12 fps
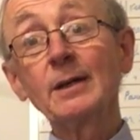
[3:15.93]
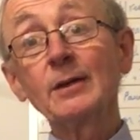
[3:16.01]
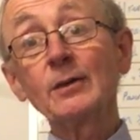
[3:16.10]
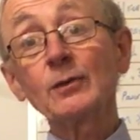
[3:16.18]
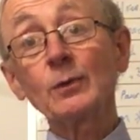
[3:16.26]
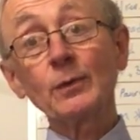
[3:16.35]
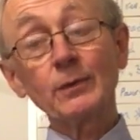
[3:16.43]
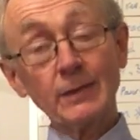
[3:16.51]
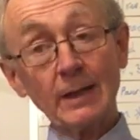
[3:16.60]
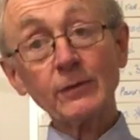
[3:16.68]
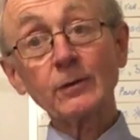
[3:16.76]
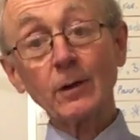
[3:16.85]
So
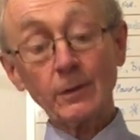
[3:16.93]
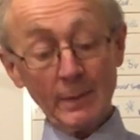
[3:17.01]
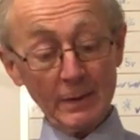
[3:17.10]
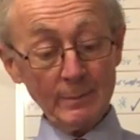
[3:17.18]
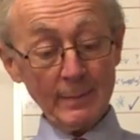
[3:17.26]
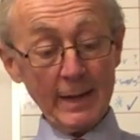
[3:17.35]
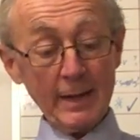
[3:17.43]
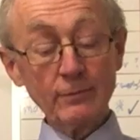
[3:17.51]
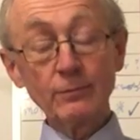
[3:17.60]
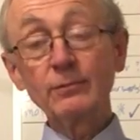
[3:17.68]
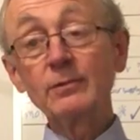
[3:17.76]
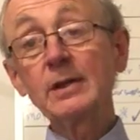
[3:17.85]
that's got to be made
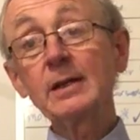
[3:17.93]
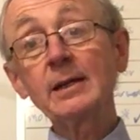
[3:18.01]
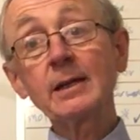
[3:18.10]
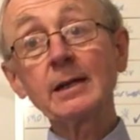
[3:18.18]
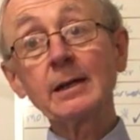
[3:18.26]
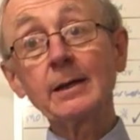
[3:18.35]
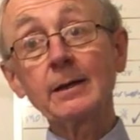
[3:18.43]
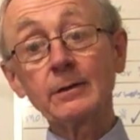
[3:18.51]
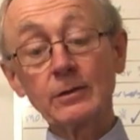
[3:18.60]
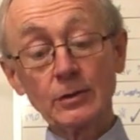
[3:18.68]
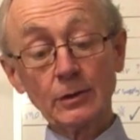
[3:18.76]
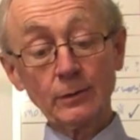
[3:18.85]
really clear to the
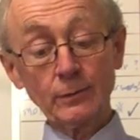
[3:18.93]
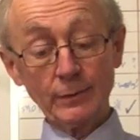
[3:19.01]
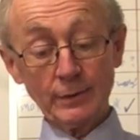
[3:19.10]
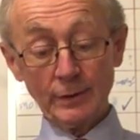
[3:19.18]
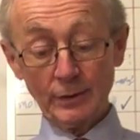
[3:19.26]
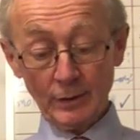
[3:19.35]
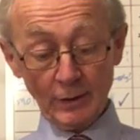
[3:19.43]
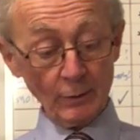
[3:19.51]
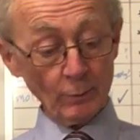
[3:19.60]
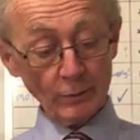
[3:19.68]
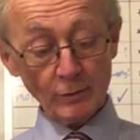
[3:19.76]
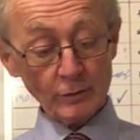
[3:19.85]
children.
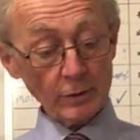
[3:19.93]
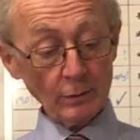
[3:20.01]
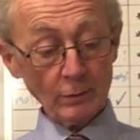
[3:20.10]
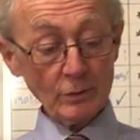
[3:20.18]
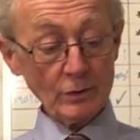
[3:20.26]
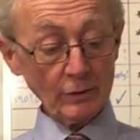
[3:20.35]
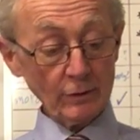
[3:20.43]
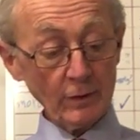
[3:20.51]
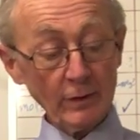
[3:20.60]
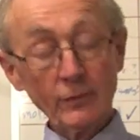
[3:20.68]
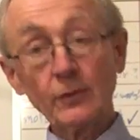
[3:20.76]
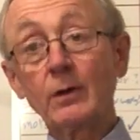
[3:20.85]
Once the launcher
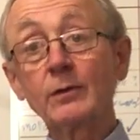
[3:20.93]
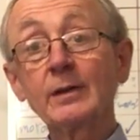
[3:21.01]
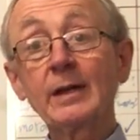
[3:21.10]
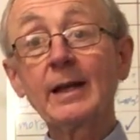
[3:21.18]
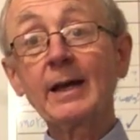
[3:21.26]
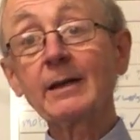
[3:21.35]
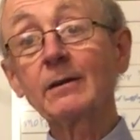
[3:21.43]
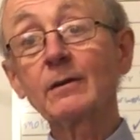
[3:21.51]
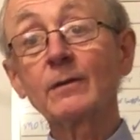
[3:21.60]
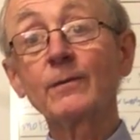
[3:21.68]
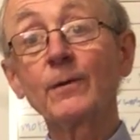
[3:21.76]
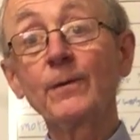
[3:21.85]
is on the line at the
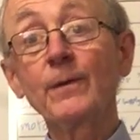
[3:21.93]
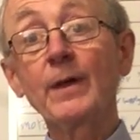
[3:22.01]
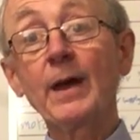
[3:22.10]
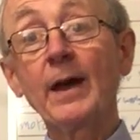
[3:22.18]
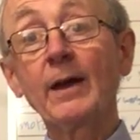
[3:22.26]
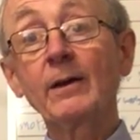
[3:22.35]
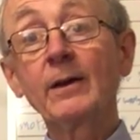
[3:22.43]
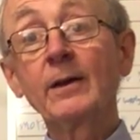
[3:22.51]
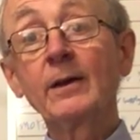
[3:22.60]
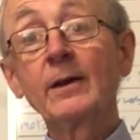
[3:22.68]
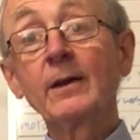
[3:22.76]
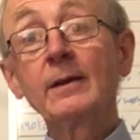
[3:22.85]
front there,
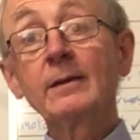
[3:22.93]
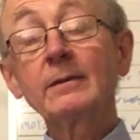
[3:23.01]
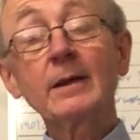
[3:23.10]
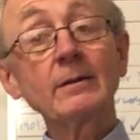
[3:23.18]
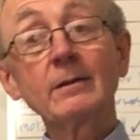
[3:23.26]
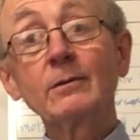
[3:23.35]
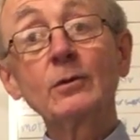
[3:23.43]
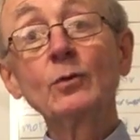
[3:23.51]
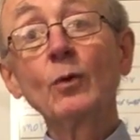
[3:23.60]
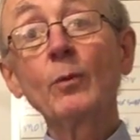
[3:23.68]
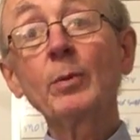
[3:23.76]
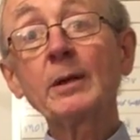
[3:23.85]
then
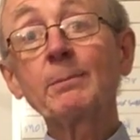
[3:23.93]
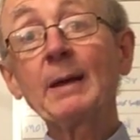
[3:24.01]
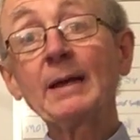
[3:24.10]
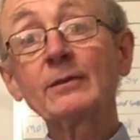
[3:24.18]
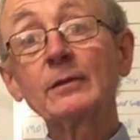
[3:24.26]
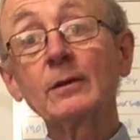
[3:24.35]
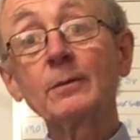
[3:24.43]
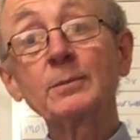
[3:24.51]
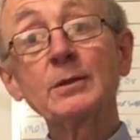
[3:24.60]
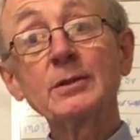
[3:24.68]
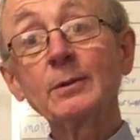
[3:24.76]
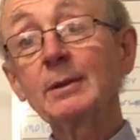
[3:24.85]
nobody picks it up to
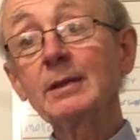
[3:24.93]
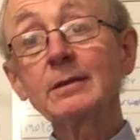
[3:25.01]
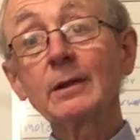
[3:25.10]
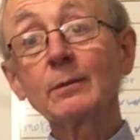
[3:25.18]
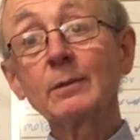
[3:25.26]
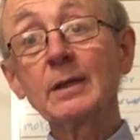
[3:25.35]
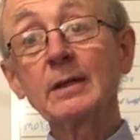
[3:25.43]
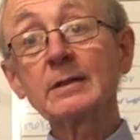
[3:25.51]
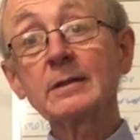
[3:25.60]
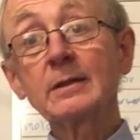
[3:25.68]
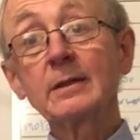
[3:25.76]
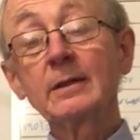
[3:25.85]
do anything with it.
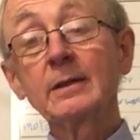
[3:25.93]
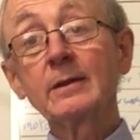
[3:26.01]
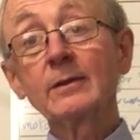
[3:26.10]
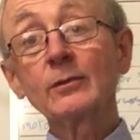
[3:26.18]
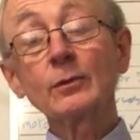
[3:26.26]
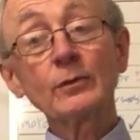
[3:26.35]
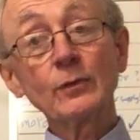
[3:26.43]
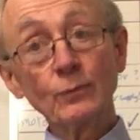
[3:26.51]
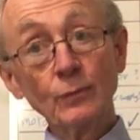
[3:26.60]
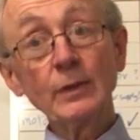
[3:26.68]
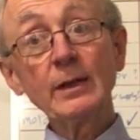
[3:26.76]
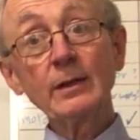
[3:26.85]
So it's
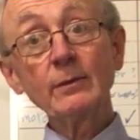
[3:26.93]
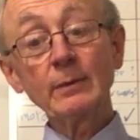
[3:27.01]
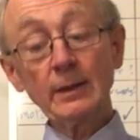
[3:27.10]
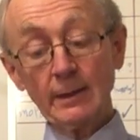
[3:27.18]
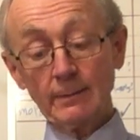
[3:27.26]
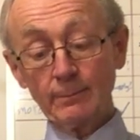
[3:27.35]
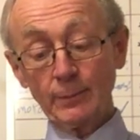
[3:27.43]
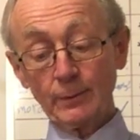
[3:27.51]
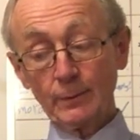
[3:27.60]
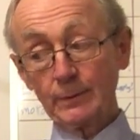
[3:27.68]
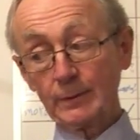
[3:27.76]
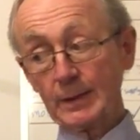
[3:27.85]
really, really
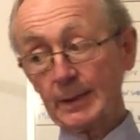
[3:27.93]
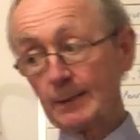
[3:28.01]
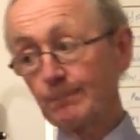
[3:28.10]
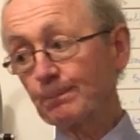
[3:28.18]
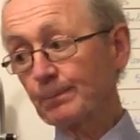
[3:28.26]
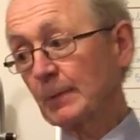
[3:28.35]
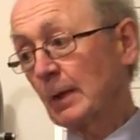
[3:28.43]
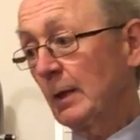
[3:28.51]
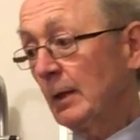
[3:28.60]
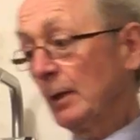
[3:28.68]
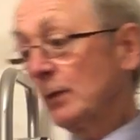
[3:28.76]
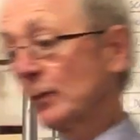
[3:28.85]
important then.
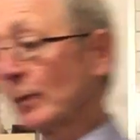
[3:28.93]
So